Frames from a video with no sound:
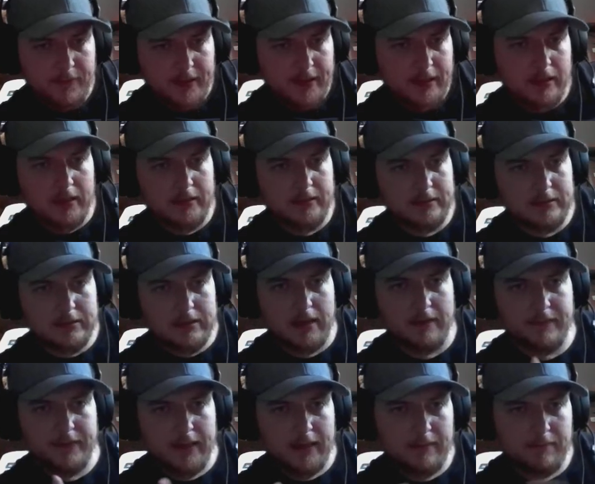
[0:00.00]
really kind of
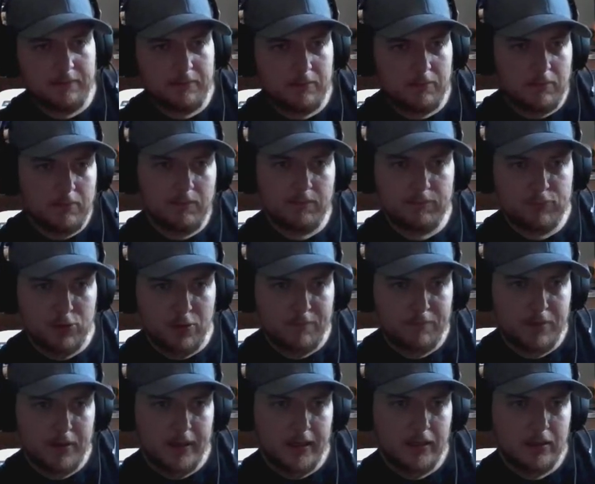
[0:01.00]
discovered it
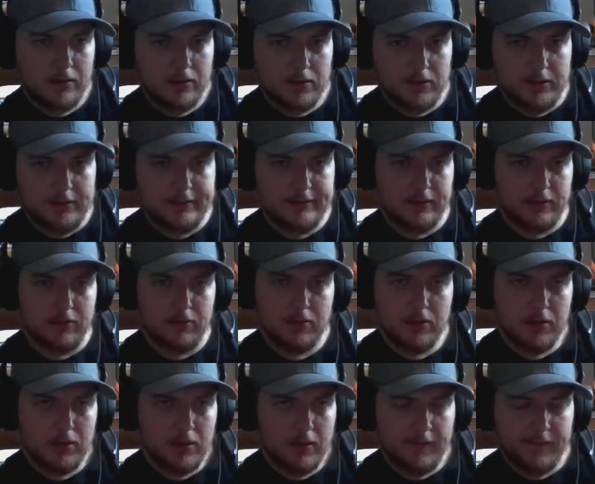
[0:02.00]
properly. It's still,
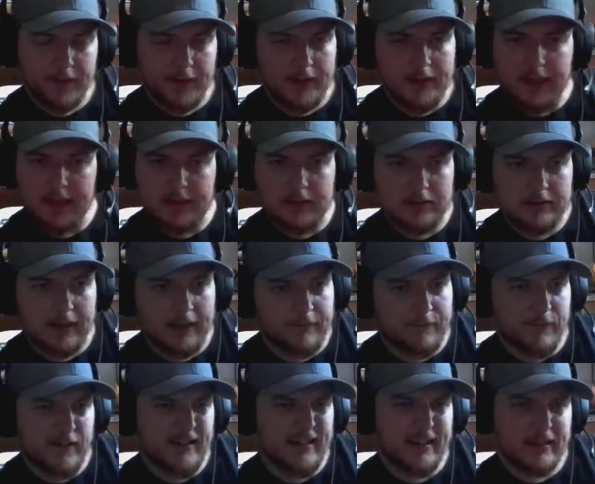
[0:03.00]
I've only had this game
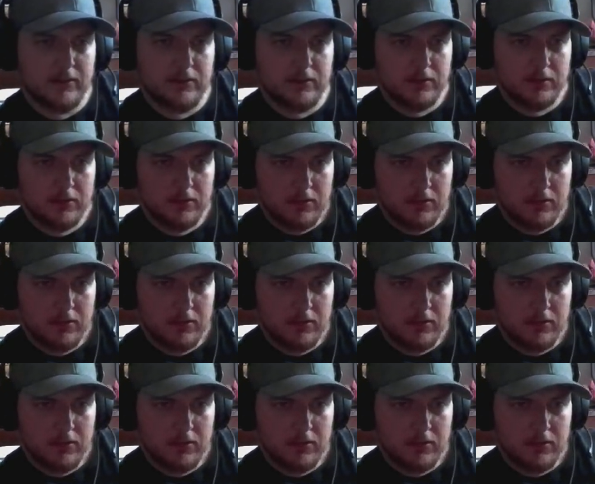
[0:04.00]
3 days.